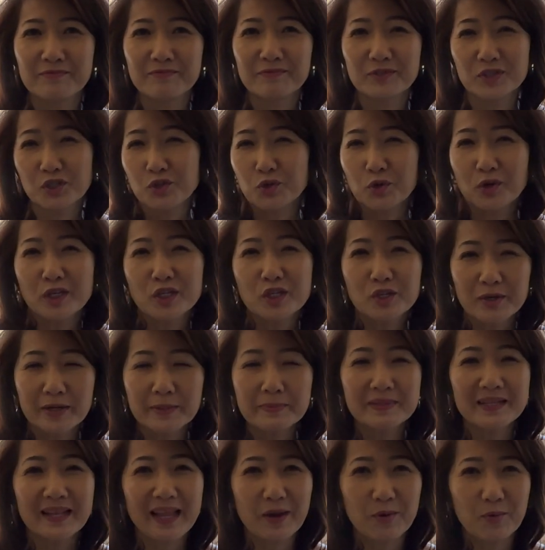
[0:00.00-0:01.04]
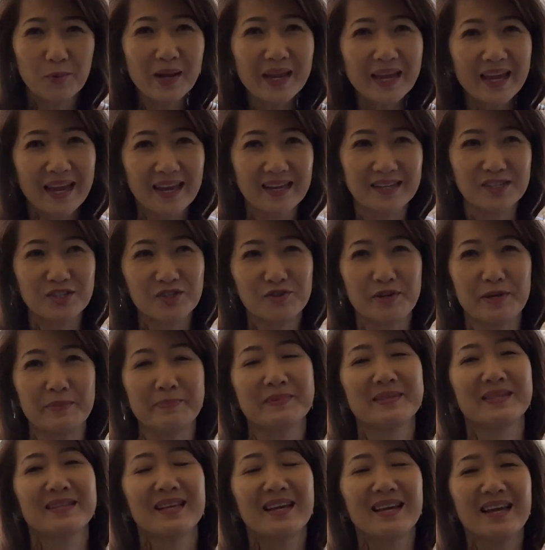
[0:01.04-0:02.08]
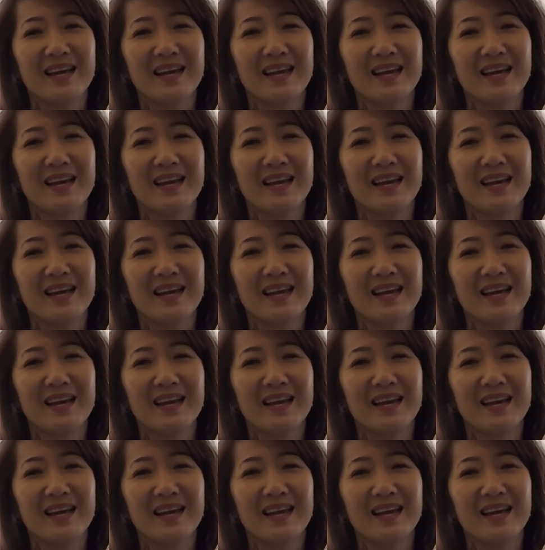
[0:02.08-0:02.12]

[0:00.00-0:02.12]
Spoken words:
short trips, like weekend trips.